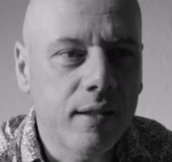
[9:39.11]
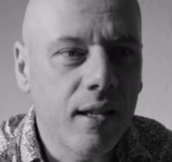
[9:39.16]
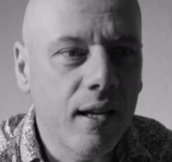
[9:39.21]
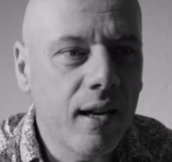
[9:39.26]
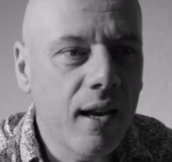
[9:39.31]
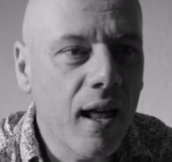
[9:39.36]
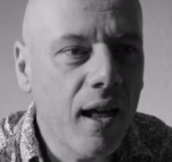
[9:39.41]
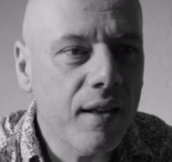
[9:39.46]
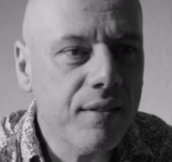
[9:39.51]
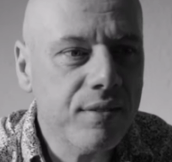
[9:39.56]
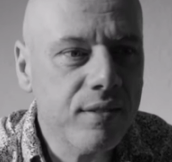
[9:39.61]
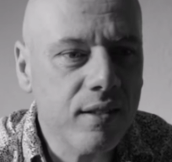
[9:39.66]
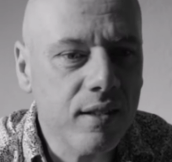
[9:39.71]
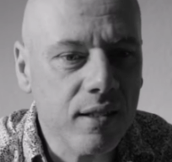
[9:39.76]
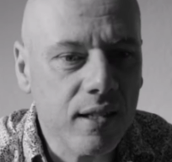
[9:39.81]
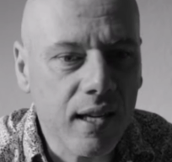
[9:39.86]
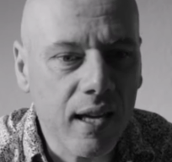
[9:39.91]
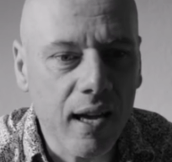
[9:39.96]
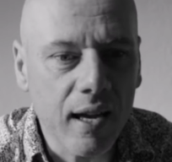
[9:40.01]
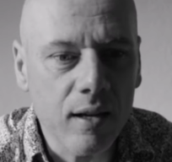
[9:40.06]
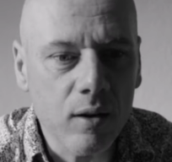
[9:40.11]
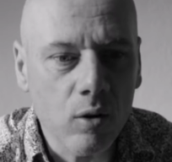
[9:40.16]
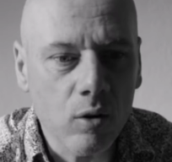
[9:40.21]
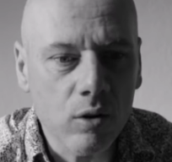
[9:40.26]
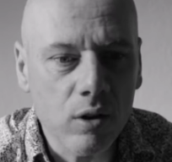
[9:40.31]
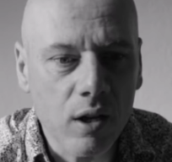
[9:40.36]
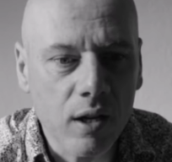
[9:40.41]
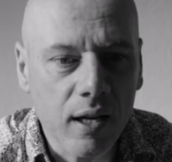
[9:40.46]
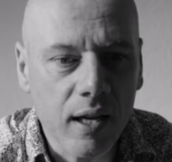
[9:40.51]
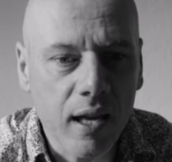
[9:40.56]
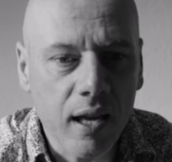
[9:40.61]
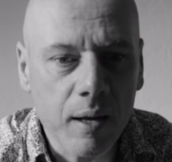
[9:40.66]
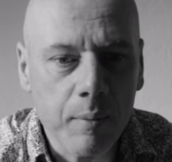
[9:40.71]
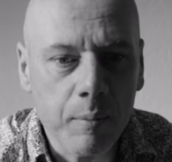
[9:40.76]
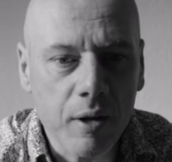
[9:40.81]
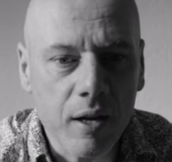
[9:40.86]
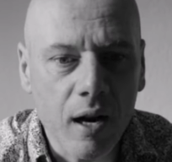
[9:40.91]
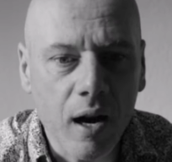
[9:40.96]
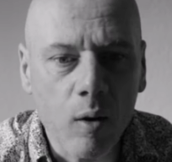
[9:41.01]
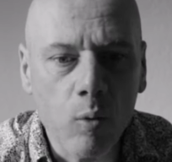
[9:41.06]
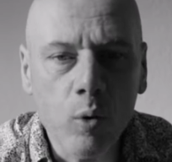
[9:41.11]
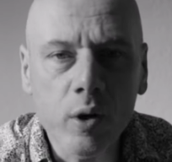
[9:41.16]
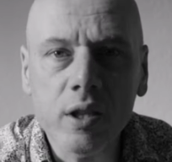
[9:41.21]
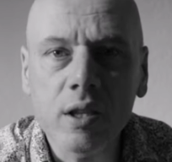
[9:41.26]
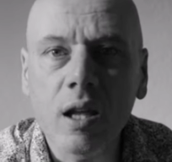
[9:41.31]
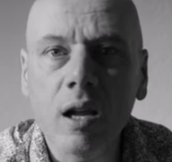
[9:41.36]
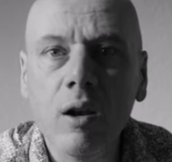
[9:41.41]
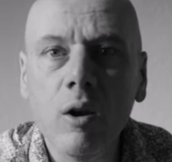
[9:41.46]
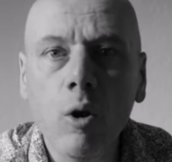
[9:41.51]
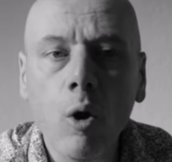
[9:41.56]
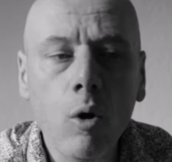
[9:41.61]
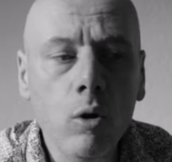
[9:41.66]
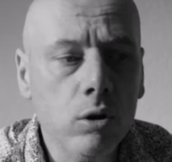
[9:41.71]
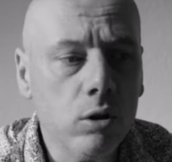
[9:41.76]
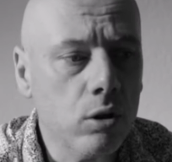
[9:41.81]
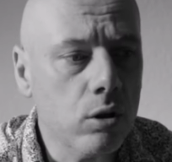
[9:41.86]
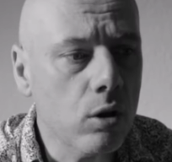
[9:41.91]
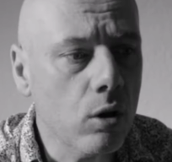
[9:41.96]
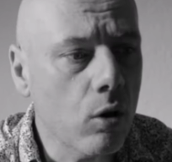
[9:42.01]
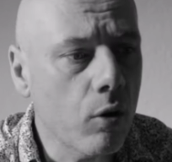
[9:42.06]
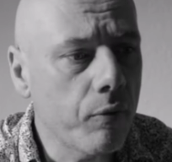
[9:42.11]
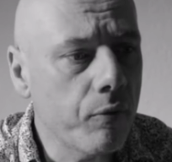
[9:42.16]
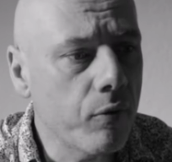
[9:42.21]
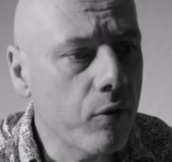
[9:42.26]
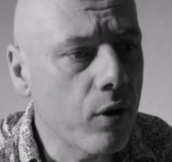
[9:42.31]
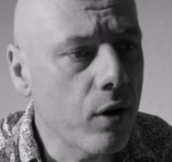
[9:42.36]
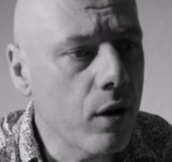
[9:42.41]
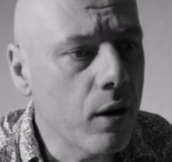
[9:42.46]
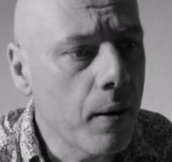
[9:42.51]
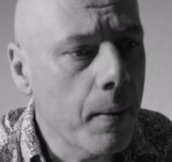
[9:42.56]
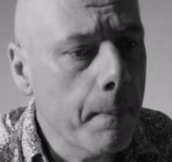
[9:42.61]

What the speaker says: the last Canon camera with a lot of